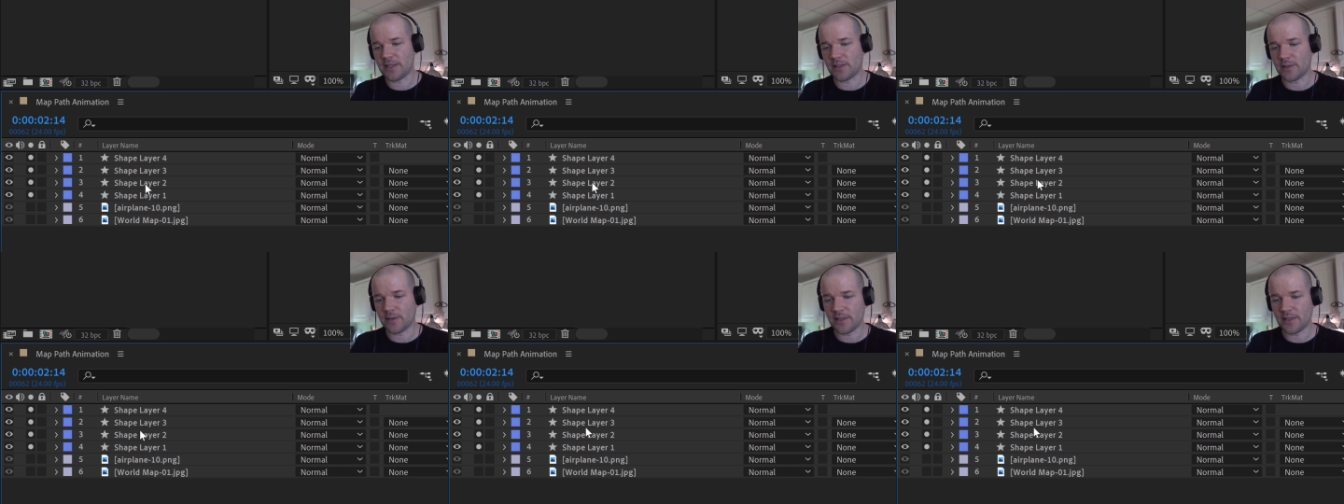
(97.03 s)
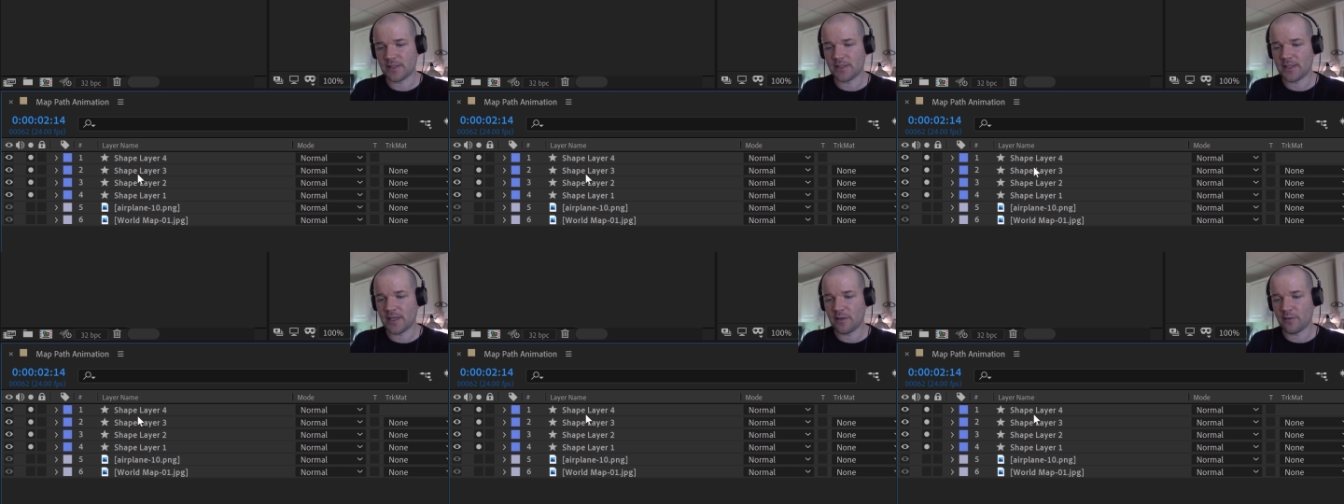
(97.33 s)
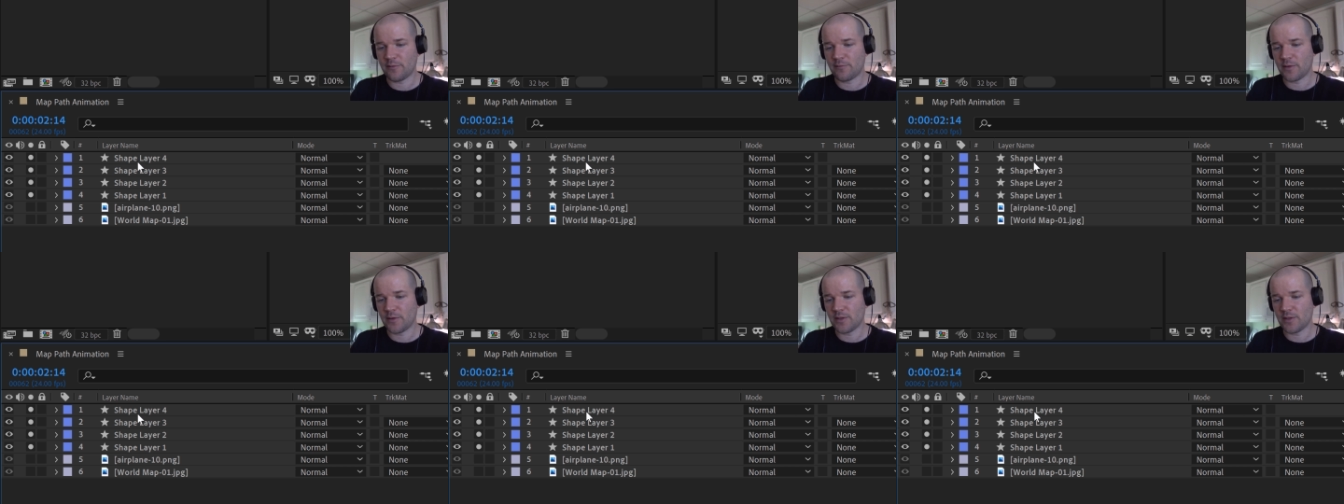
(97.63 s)
So let's say
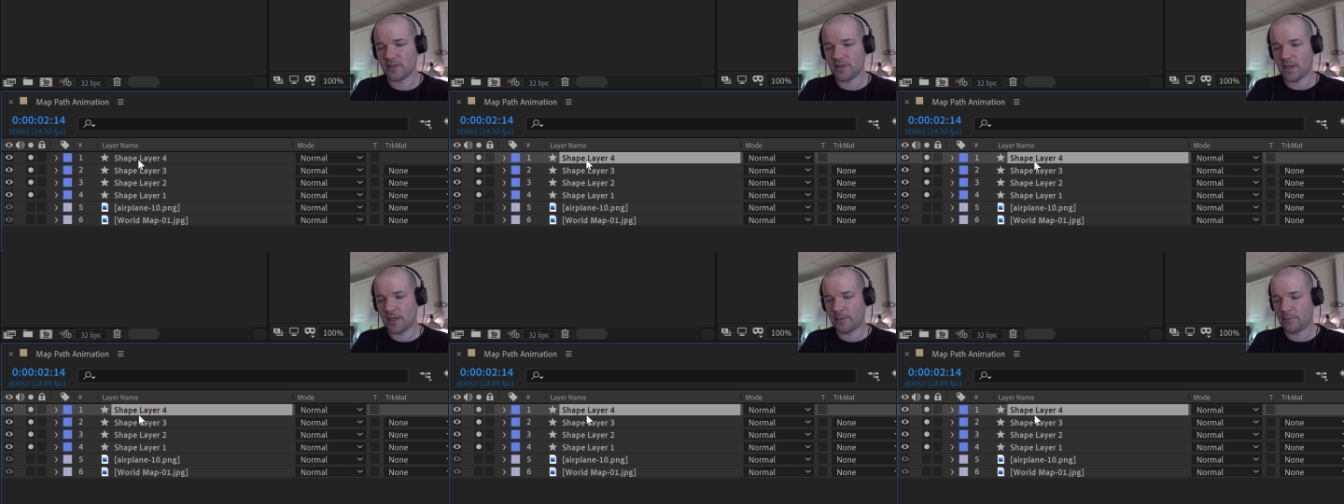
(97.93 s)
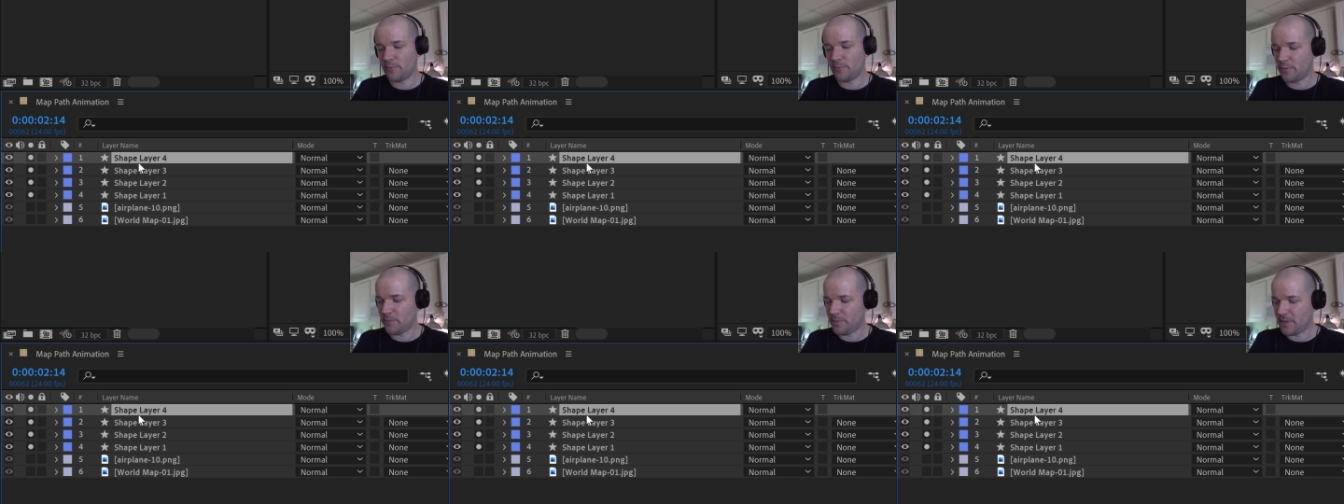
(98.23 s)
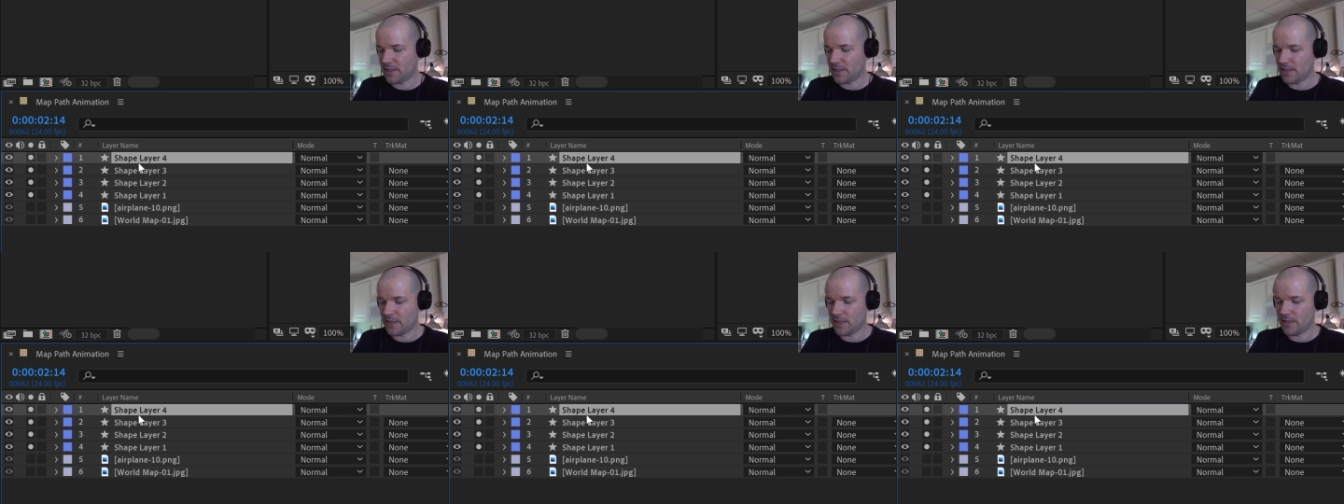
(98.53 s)
the first stop will
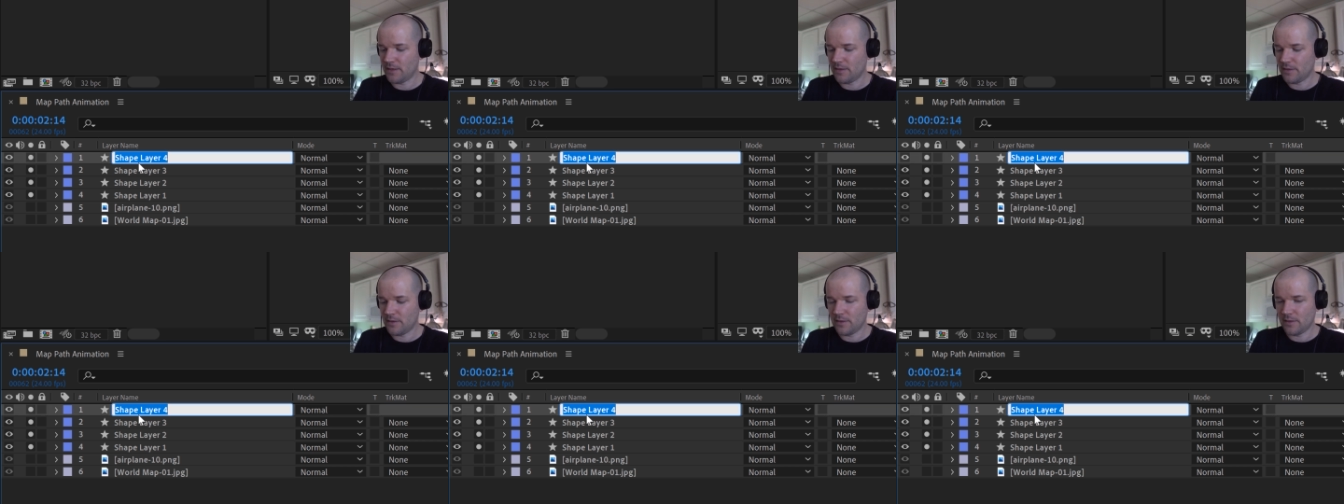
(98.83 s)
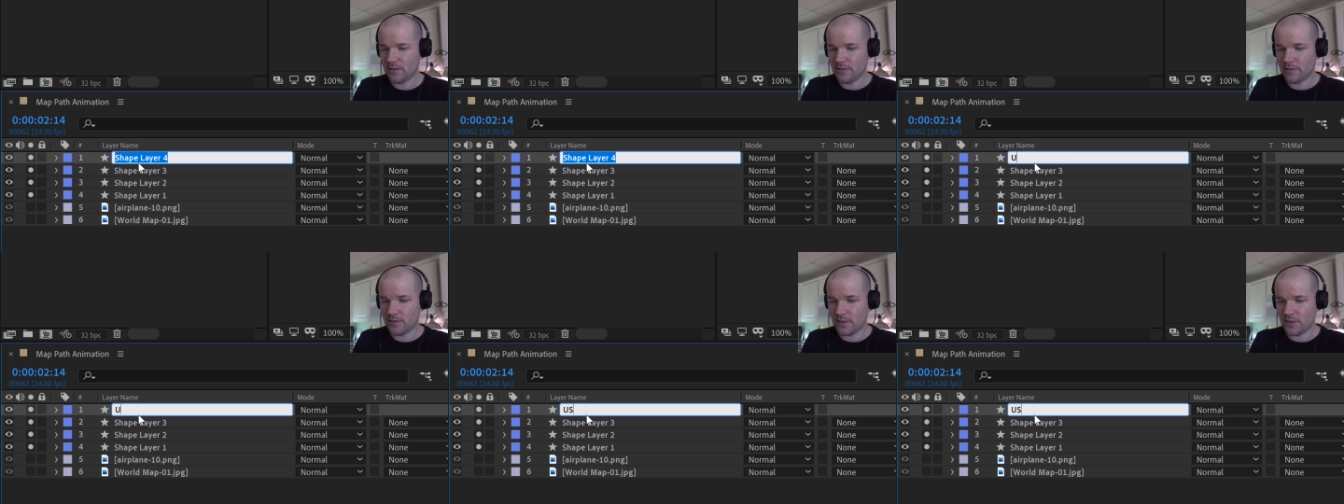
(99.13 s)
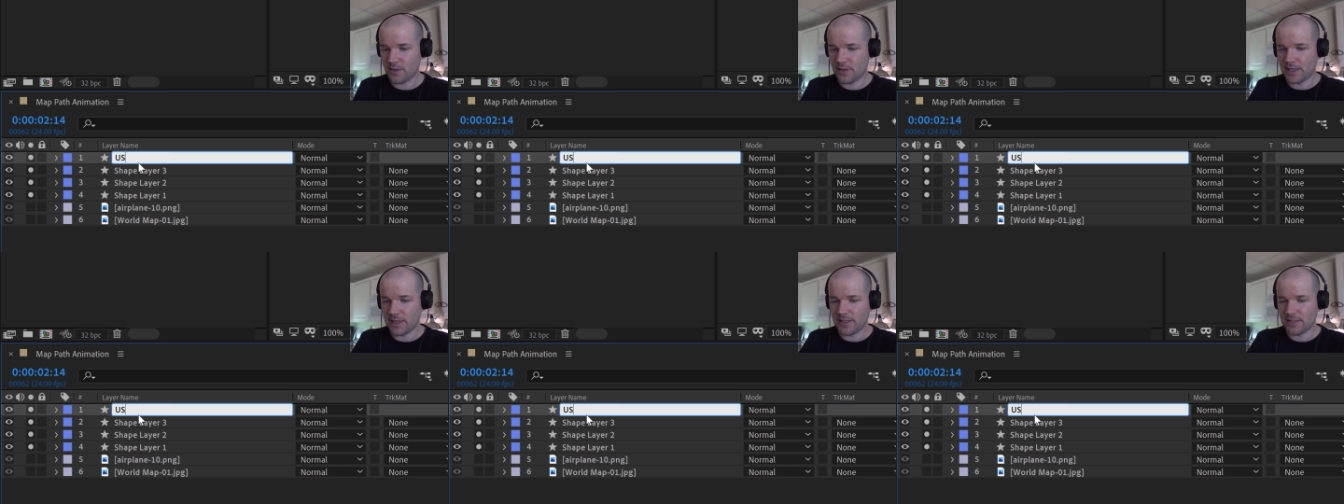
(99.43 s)
be the
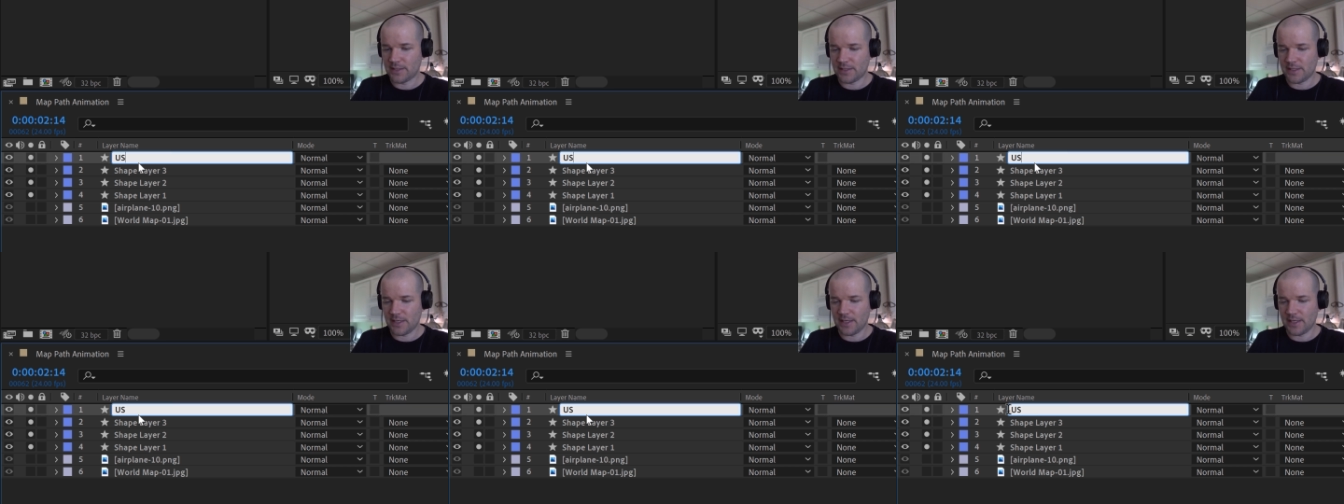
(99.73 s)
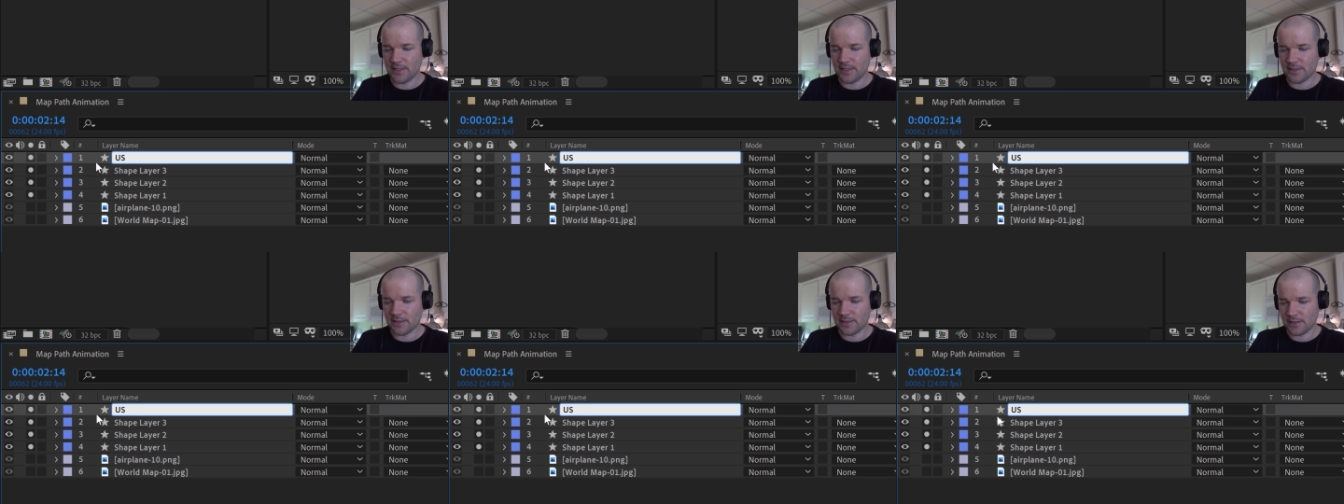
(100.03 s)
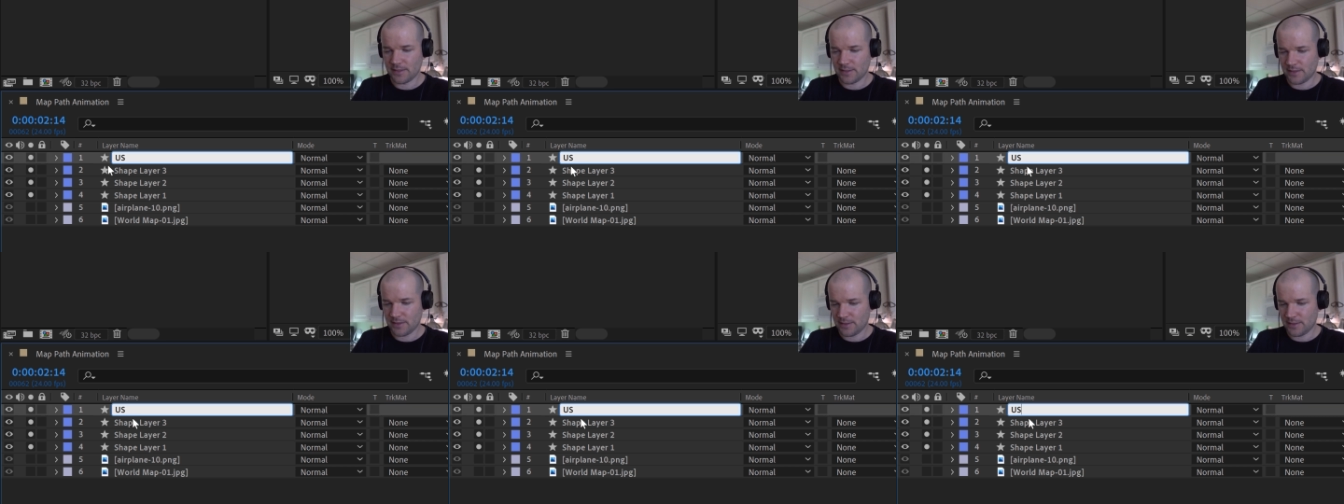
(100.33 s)
United States,